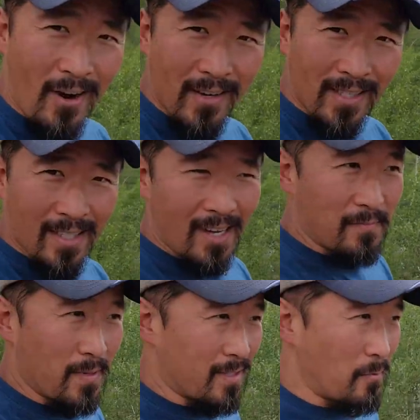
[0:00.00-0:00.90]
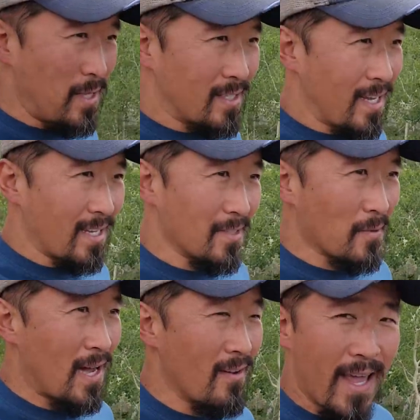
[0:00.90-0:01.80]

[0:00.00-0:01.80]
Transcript: are always tough, but the weekdays, wow.